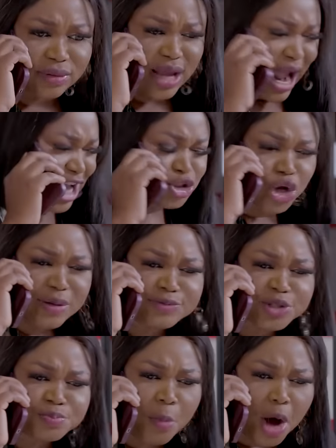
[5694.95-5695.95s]
I saw him
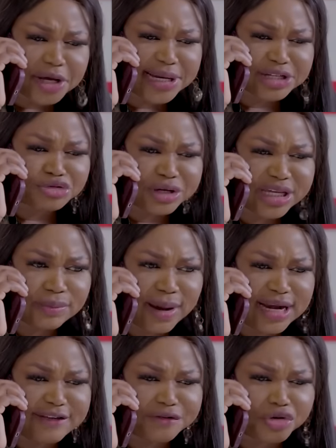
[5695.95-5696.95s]
smoking and drinking in
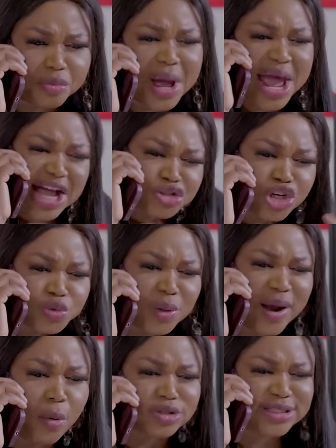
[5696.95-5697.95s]
my living room. And just
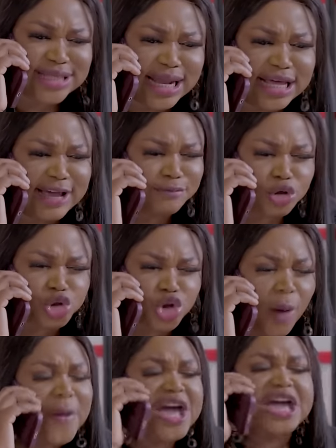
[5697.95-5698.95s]
when I was telling him to
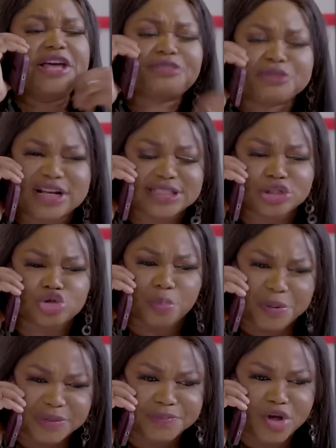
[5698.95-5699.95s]
stop, he threatened to
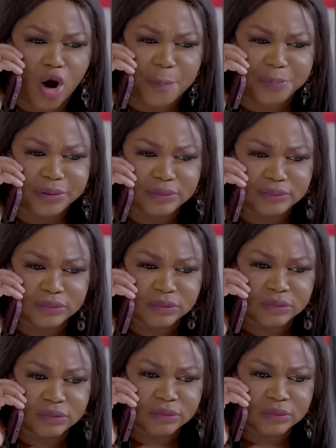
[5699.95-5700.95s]
beat me up.
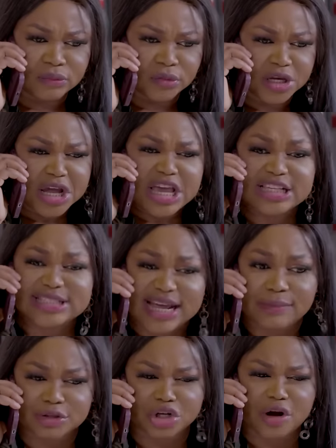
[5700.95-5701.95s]
He said
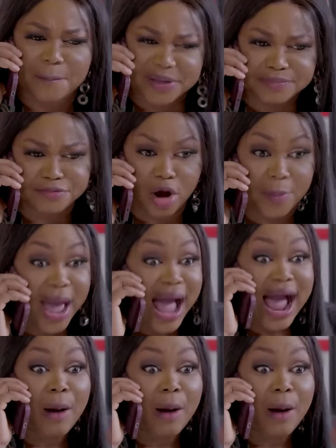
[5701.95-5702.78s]
he was going to beat me up.